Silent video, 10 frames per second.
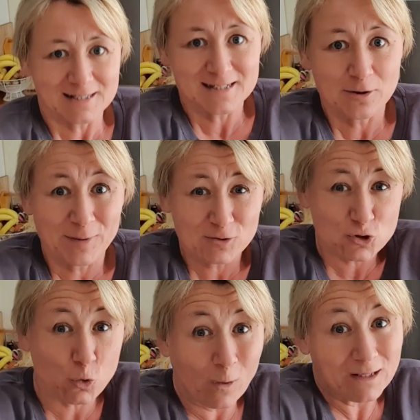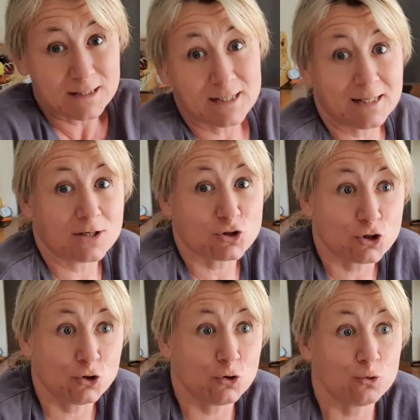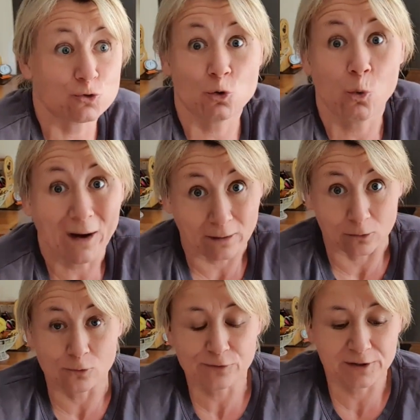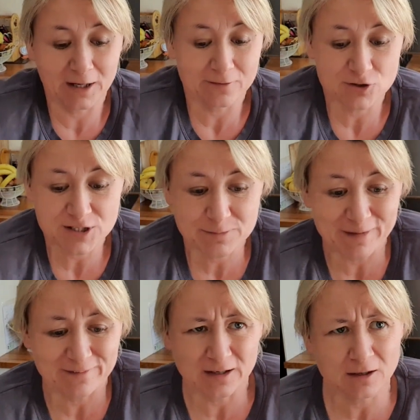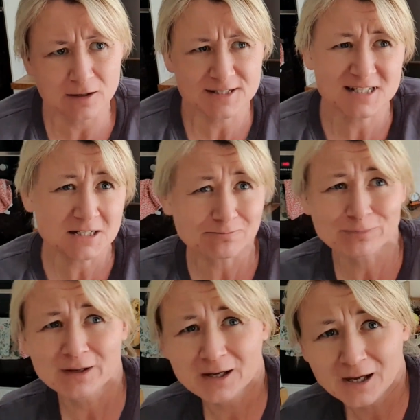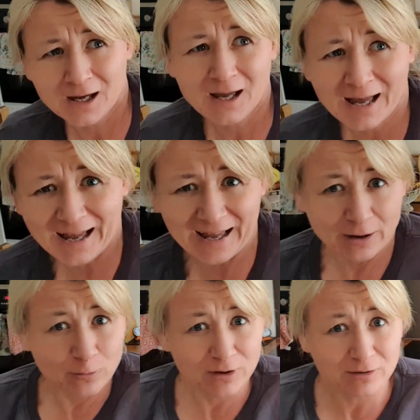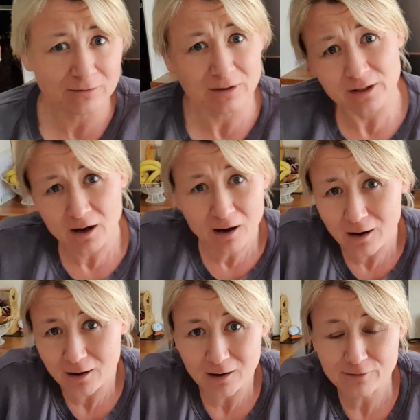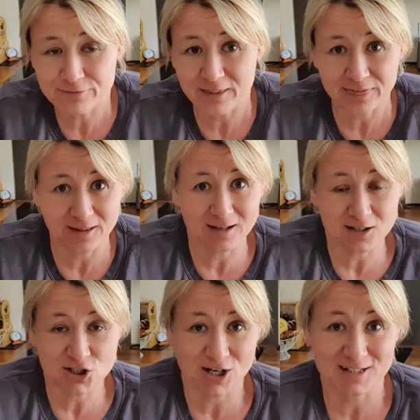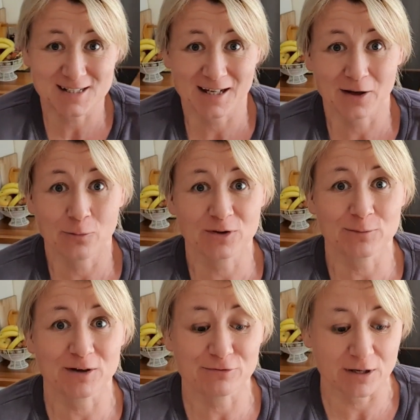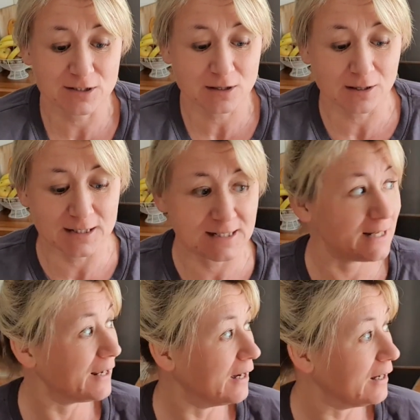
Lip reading: It's now about 11:40 and I have just spent the last hour and a half, I think, chatting with my friend Heidi